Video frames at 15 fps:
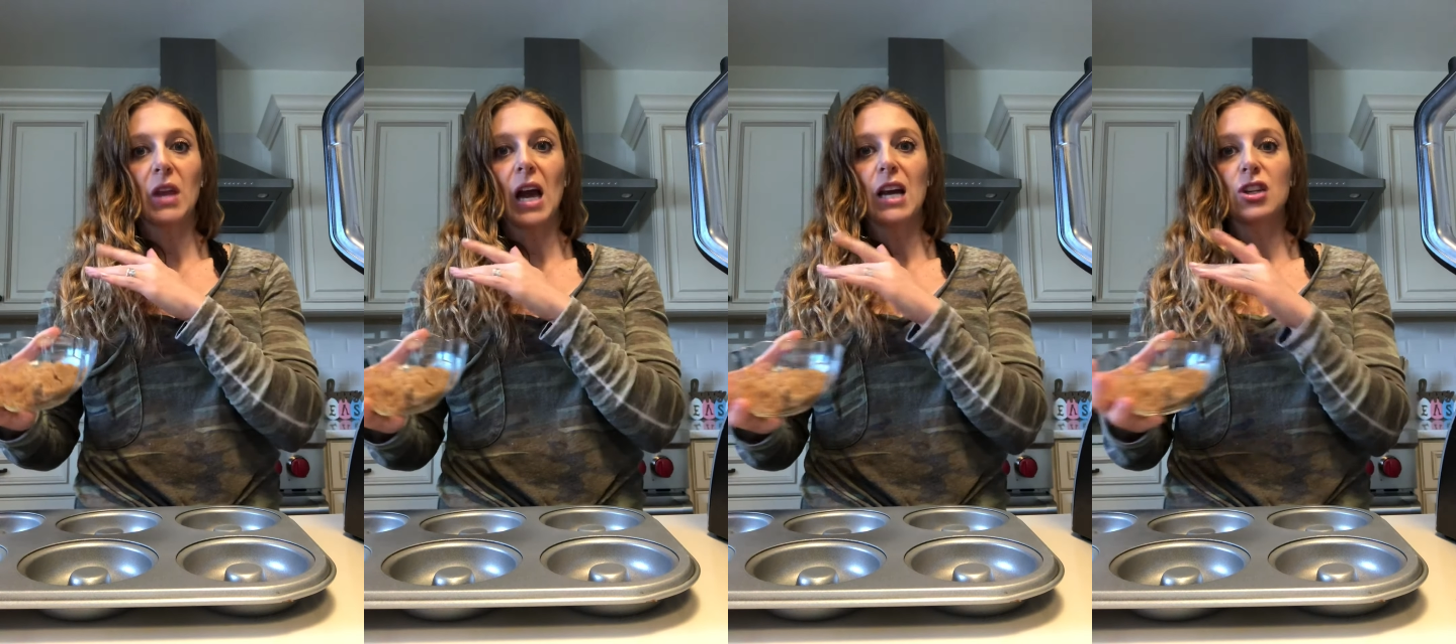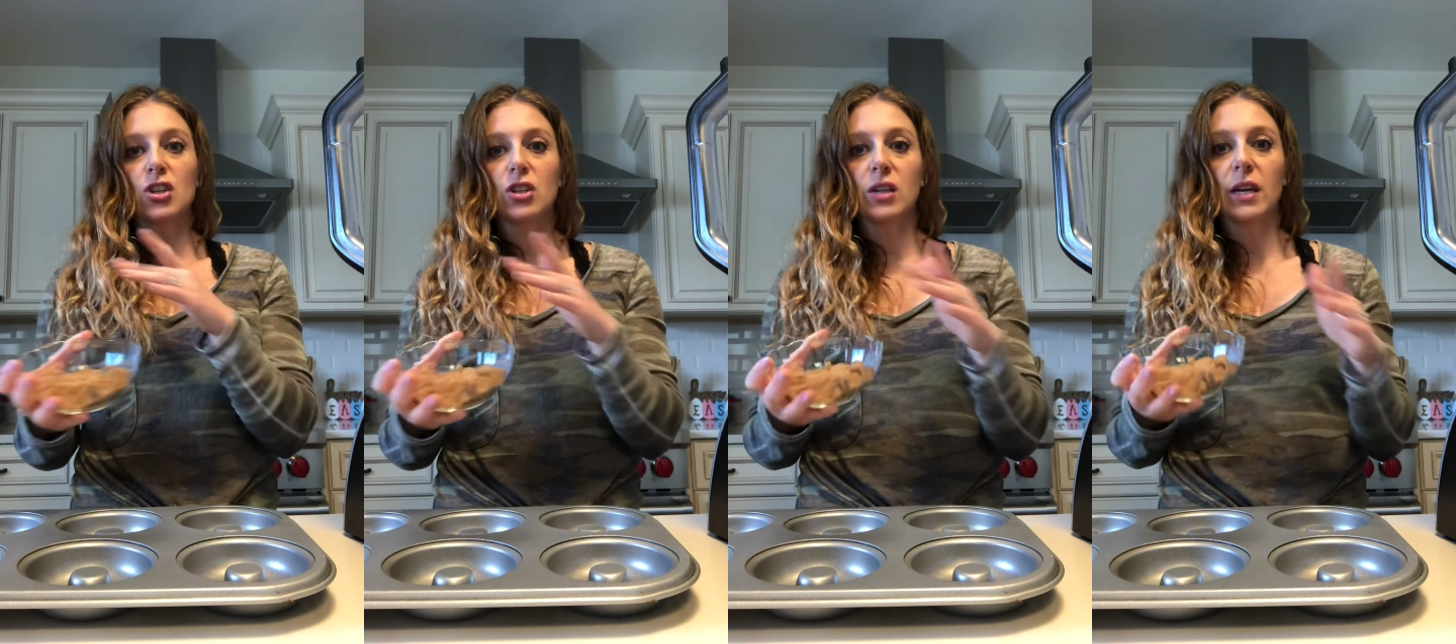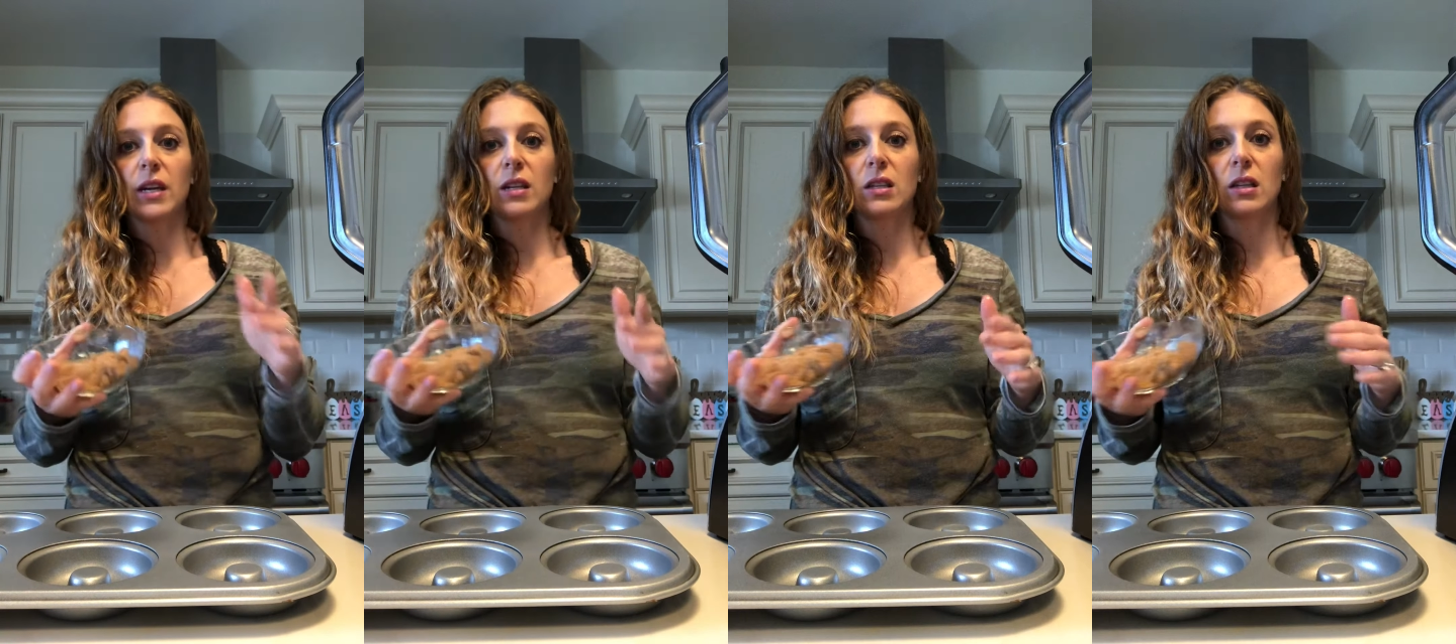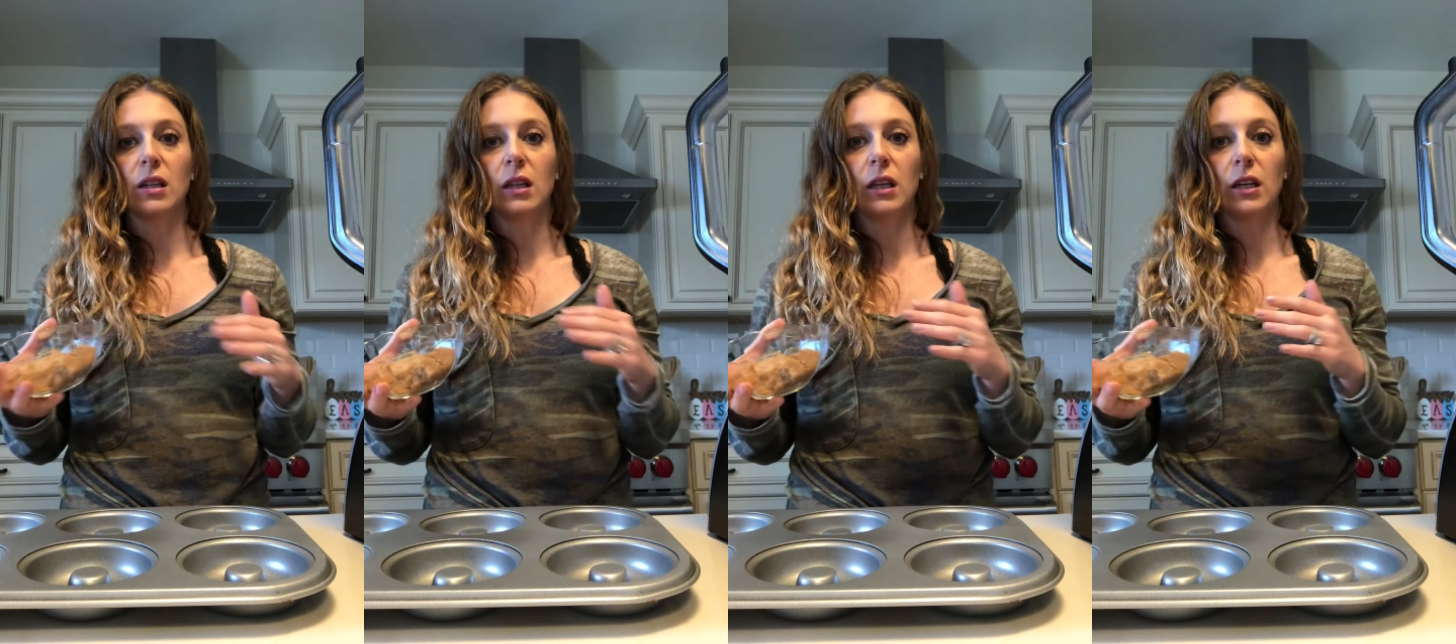I just like
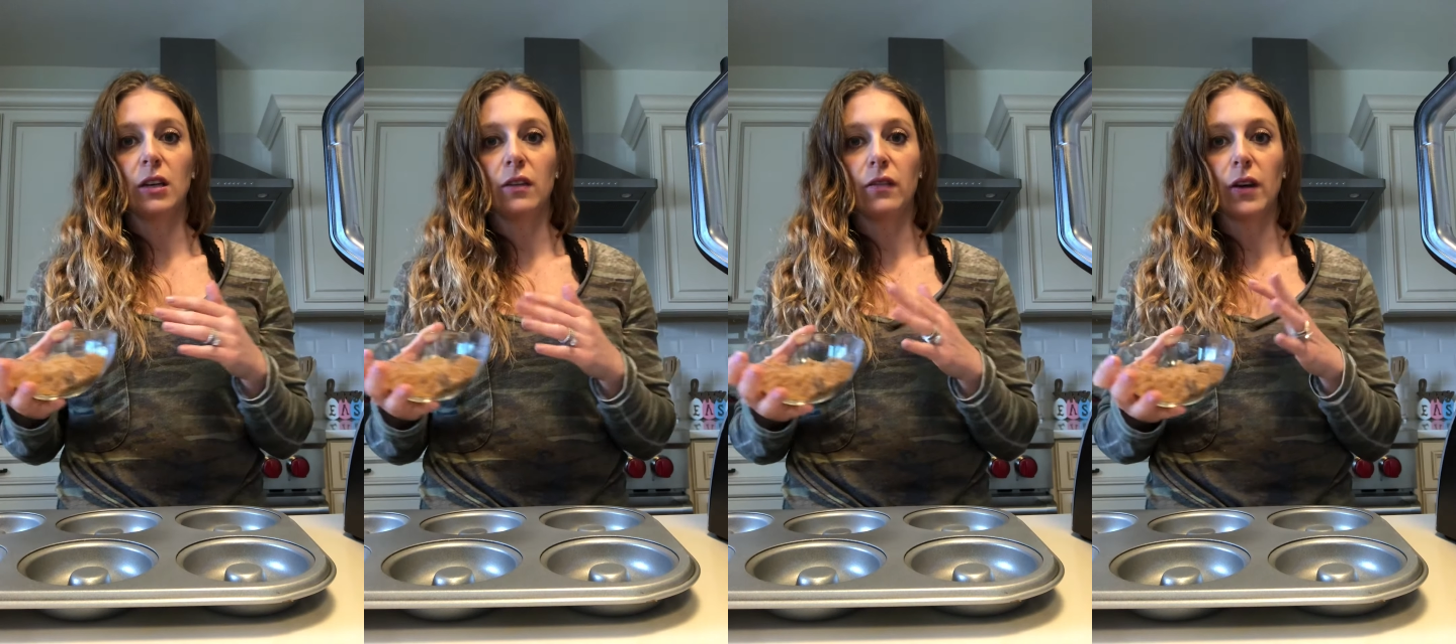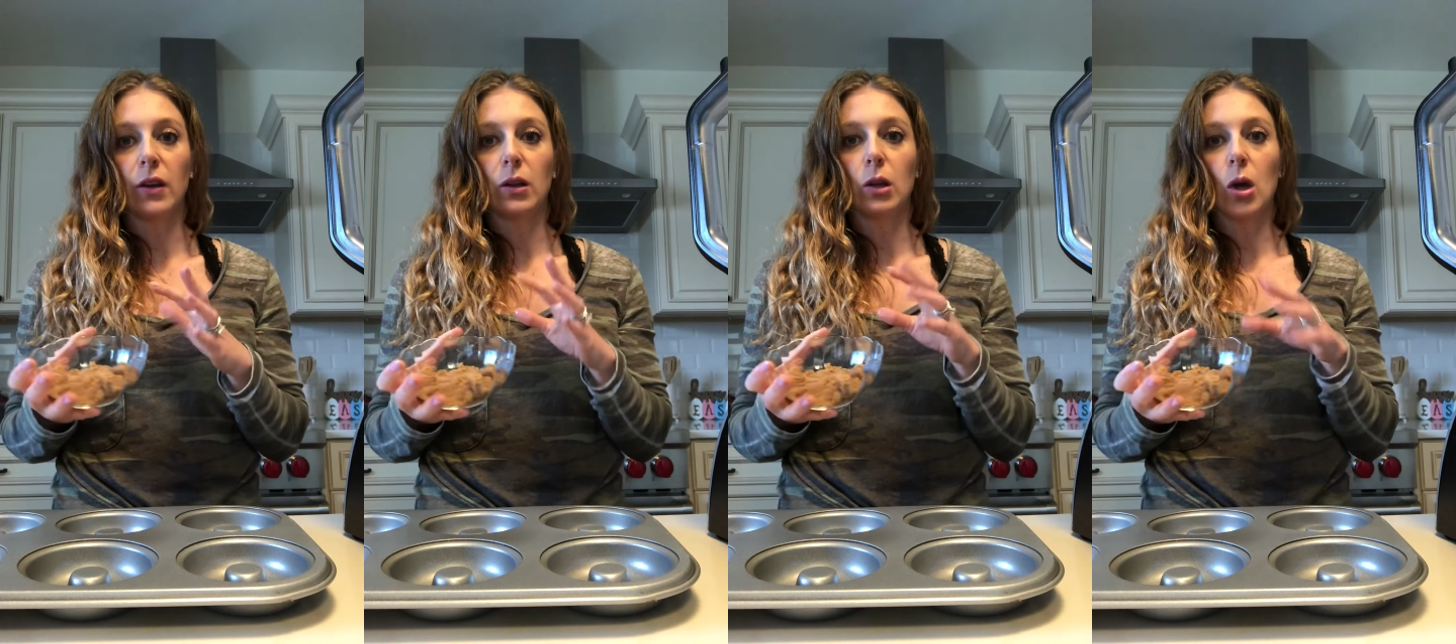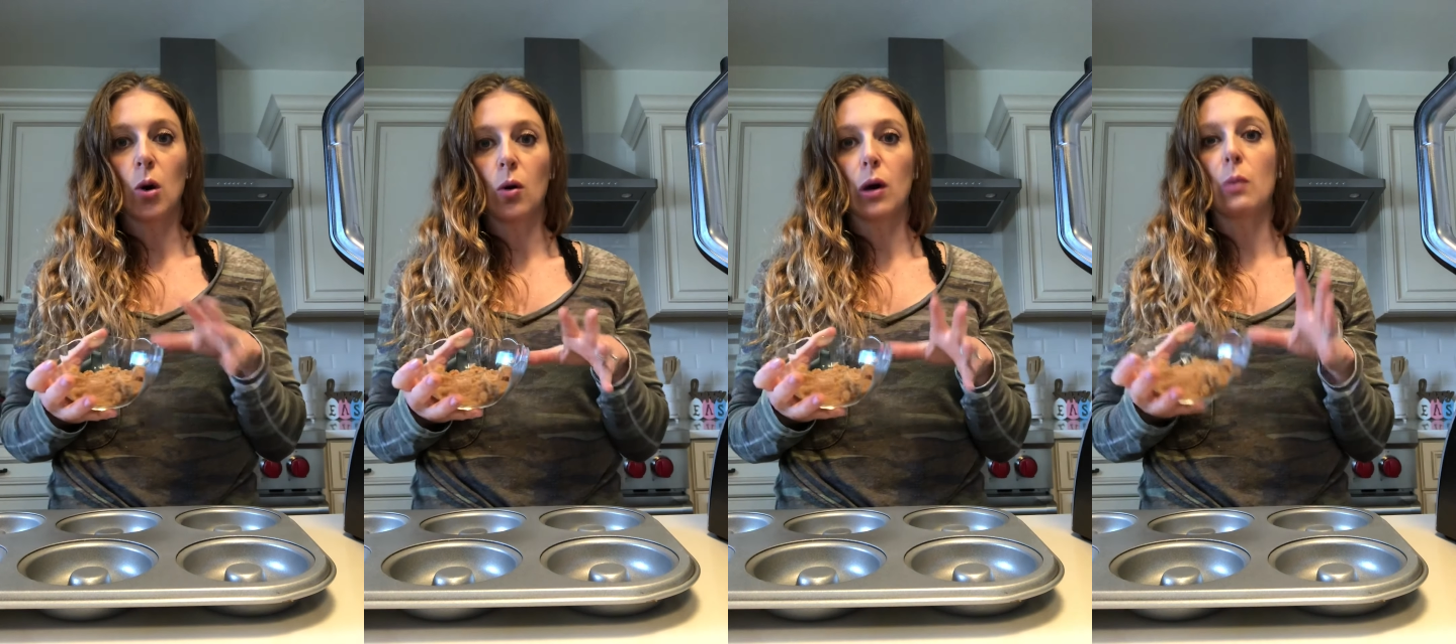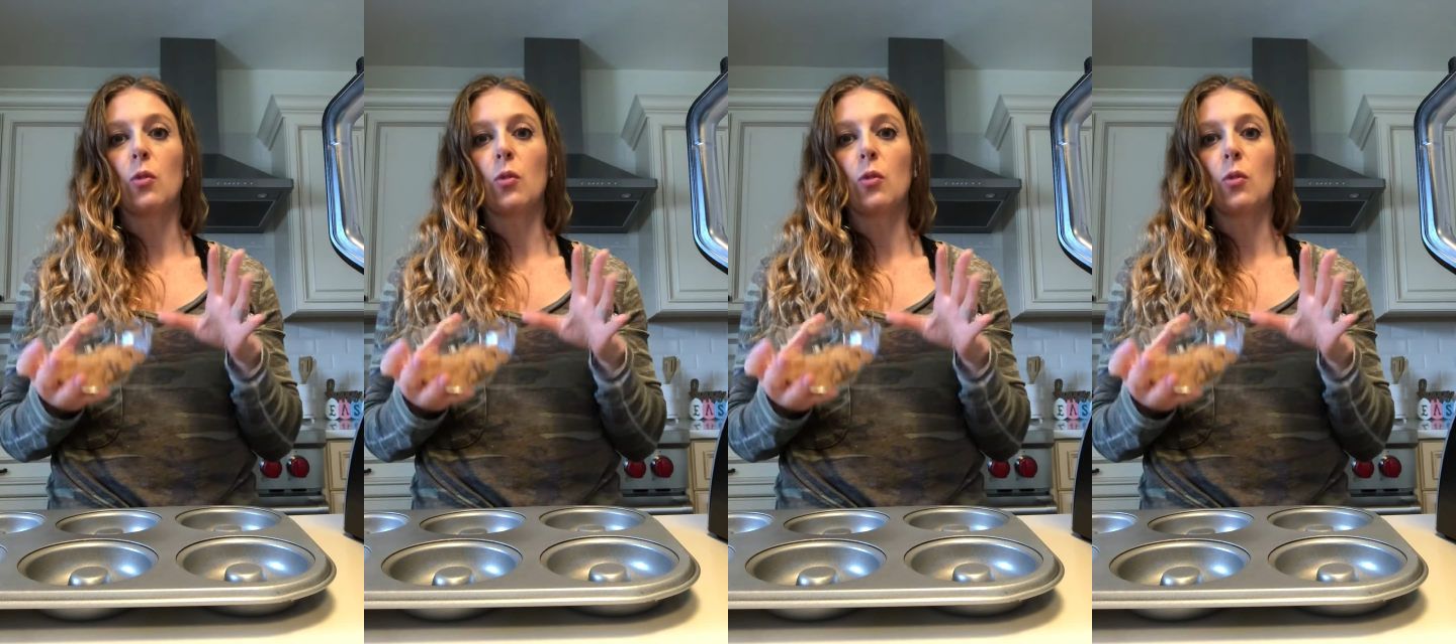to live a lower,